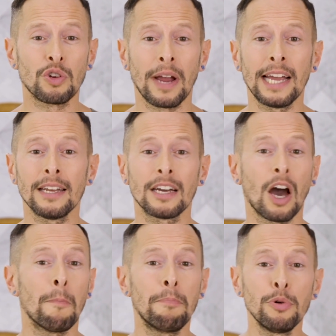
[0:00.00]
is great,
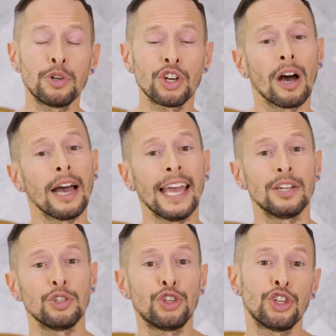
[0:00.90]
kombucha
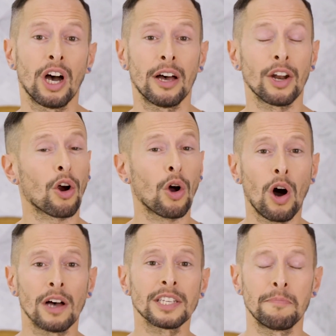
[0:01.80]
and jhana are
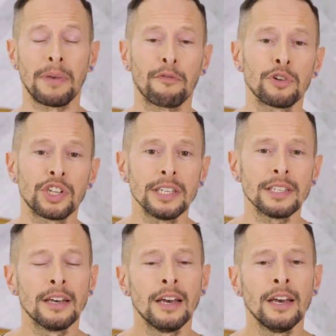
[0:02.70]
awesome
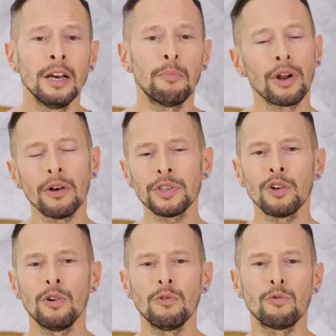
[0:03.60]
beverages, but
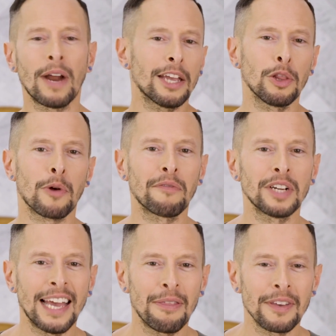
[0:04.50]
also regular
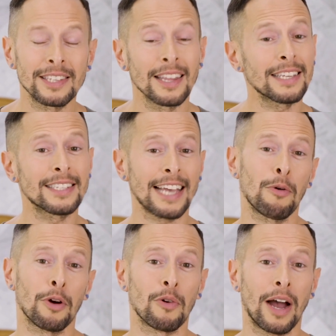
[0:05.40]
everyday things like
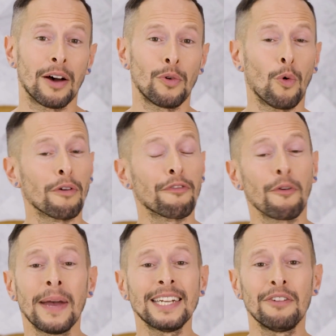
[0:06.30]
sauerkraut or
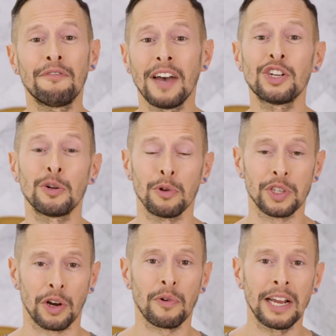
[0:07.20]
fermented
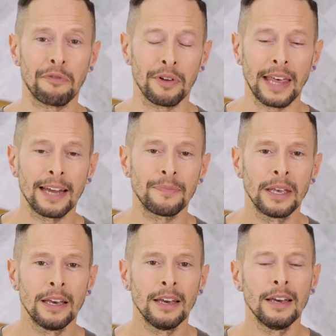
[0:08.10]
vegetables are great for that.